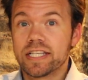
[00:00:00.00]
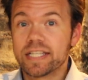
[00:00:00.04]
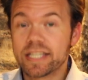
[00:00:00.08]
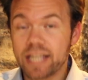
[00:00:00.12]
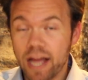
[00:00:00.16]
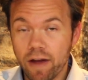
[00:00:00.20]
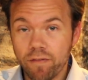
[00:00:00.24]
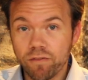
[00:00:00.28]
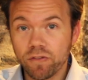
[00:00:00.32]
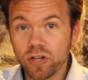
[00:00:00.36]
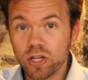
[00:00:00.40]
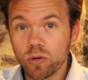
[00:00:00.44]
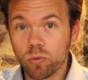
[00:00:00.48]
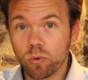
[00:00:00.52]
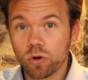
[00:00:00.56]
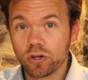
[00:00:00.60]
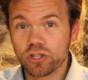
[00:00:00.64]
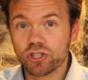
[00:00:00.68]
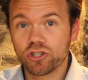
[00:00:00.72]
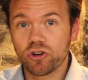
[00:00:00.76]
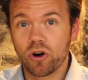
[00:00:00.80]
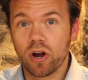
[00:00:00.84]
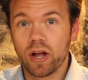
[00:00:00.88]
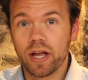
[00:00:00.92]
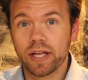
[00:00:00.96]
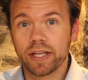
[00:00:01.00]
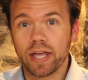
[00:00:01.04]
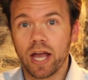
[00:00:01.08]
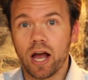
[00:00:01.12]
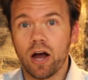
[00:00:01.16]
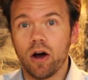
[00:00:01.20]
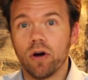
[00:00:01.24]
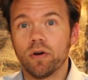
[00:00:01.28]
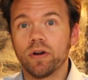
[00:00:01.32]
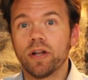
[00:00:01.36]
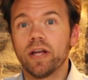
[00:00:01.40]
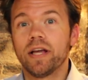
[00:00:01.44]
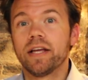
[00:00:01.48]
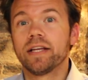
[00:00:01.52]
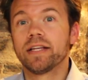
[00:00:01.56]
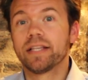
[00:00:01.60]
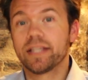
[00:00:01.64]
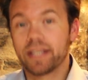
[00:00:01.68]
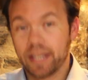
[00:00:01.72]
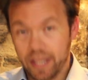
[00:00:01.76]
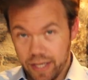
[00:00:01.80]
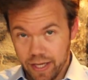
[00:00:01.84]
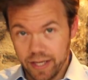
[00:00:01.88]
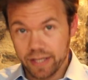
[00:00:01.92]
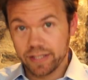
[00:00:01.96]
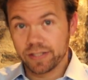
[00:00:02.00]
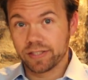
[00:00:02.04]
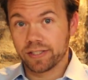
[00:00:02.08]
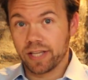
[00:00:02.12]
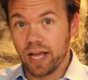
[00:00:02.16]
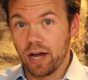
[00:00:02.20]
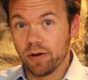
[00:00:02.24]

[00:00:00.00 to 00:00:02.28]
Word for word: Definitely worth trying out. Kings